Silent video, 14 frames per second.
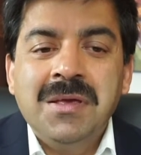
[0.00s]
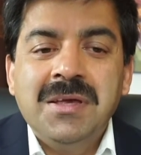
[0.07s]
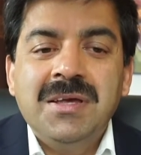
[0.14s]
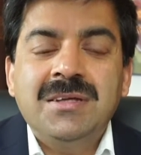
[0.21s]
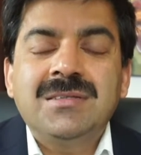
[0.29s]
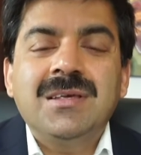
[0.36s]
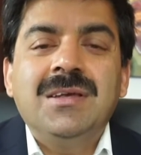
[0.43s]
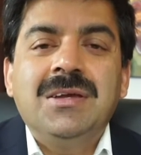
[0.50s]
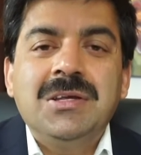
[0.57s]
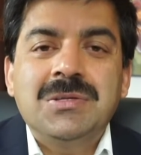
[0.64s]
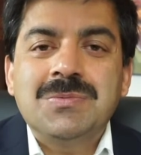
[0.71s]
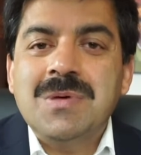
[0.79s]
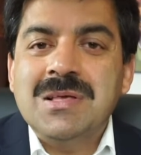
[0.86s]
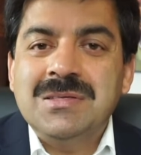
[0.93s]
It's
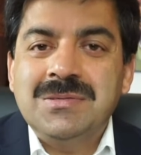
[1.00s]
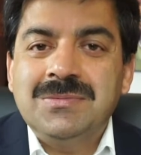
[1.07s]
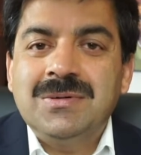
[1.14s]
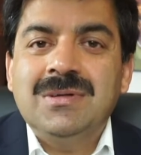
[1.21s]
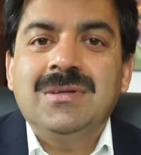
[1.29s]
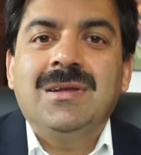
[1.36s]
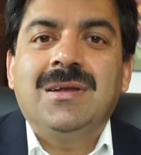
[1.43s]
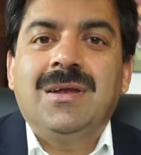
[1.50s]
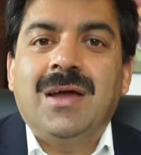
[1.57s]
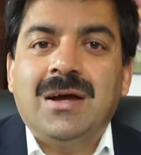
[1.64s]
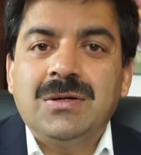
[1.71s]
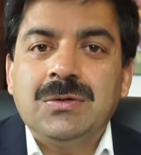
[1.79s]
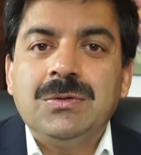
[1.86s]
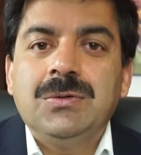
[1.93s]
irresponsible
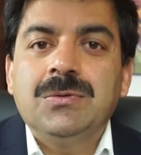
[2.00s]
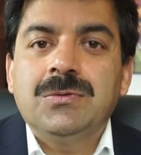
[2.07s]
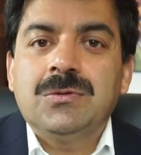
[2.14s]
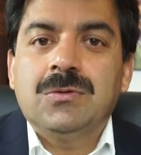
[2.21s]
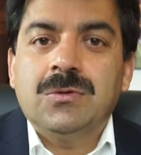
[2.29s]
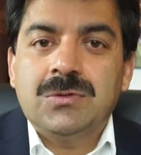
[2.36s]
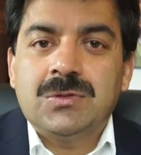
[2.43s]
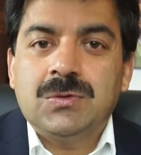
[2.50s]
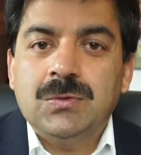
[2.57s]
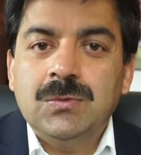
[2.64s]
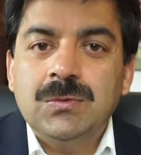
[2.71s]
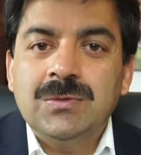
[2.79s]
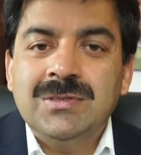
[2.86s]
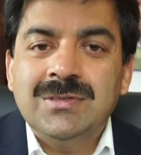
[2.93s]
not to use those
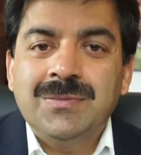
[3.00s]
tools.